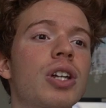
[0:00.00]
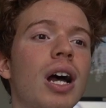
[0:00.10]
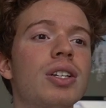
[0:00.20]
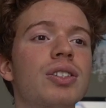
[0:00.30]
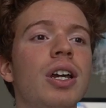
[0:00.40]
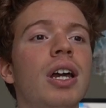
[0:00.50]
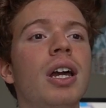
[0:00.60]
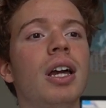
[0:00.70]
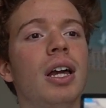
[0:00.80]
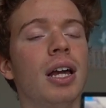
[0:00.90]
does
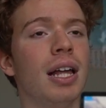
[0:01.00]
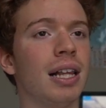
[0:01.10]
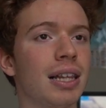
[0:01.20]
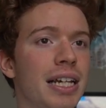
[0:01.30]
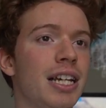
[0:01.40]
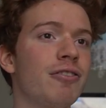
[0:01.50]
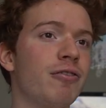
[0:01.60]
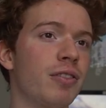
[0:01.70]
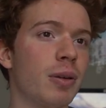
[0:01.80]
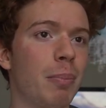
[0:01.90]

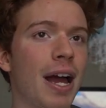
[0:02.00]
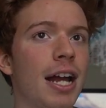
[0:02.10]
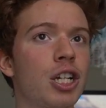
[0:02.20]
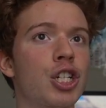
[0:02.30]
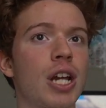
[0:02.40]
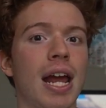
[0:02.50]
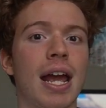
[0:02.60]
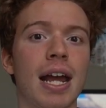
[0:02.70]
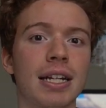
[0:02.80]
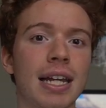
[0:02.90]
leave the bench
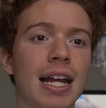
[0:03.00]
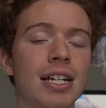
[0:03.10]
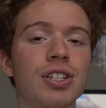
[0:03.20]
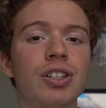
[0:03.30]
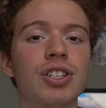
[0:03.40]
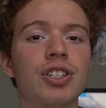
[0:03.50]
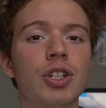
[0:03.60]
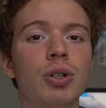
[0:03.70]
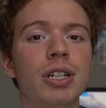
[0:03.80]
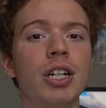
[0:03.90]
and get into the
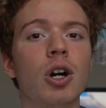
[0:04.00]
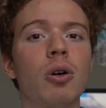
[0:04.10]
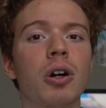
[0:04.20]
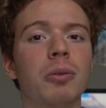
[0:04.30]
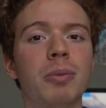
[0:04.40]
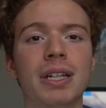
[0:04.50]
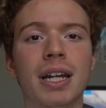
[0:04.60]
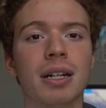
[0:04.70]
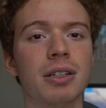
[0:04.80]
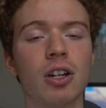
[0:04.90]
studio or
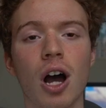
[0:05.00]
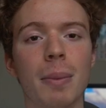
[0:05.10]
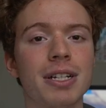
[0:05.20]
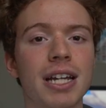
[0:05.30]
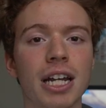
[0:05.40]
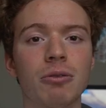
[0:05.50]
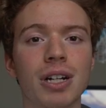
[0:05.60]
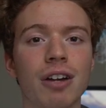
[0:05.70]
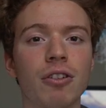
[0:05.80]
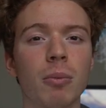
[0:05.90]
begin commentating or
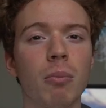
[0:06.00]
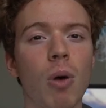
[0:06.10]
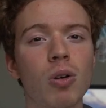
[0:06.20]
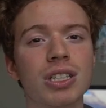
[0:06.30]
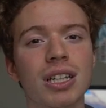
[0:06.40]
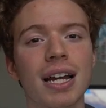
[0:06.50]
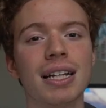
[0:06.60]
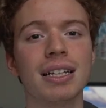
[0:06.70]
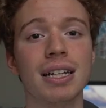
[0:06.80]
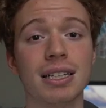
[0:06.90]
whatever, most
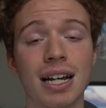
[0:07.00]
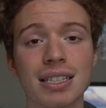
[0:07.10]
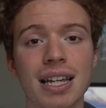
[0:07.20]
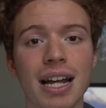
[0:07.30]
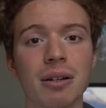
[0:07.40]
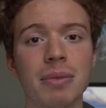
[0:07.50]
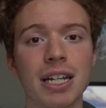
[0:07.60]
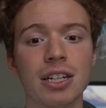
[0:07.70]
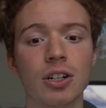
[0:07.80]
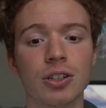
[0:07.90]
likely it does kind of
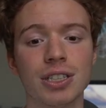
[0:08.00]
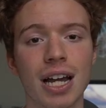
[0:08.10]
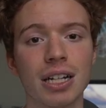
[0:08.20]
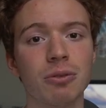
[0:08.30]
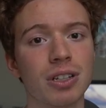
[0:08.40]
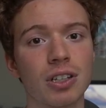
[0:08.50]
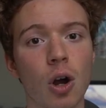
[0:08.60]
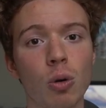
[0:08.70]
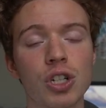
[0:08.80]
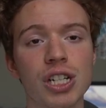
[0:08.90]
mean they're done with
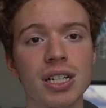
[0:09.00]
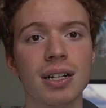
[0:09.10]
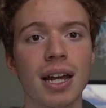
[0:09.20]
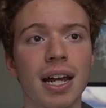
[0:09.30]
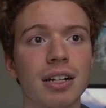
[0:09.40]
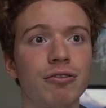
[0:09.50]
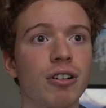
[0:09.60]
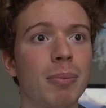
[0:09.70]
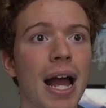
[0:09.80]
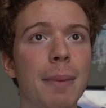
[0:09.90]
coaching. And
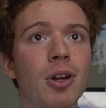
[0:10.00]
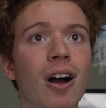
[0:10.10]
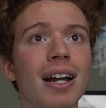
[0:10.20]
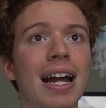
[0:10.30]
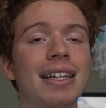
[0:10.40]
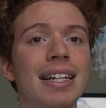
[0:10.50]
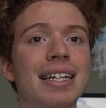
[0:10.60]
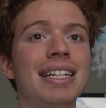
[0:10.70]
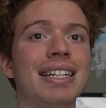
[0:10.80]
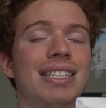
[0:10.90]
for Babcock, I think
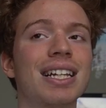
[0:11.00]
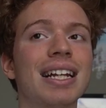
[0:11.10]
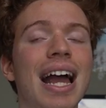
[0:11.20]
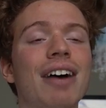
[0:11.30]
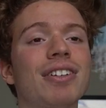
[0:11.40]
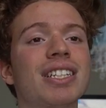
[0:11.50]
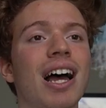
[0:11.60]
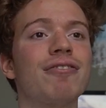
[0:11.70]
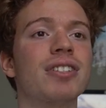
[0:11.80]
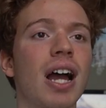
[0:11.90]
he is going to have a
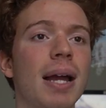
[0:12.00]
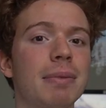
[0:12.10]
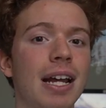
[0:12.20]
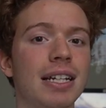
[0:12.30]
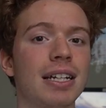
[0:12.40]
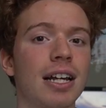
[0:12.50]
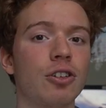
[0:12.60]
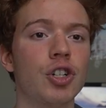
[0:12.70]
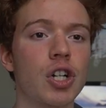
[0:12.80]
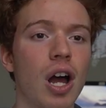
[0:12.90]
tough time getting
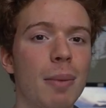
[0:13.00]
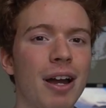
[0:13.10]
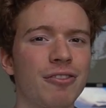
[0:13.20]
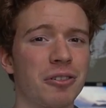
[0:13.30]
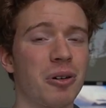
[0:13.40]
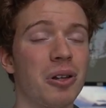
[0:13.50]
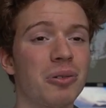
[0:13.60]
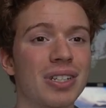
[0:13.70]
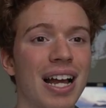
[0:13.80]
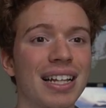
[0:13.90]
another job after all
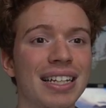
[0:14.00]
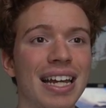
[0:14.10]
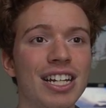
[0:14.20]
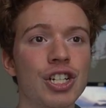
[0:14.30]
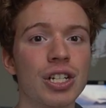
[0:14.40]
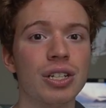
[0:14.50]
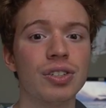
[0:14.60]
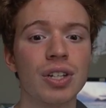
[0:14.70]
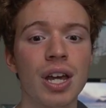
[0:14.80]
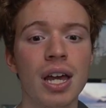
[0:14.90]
those allegations.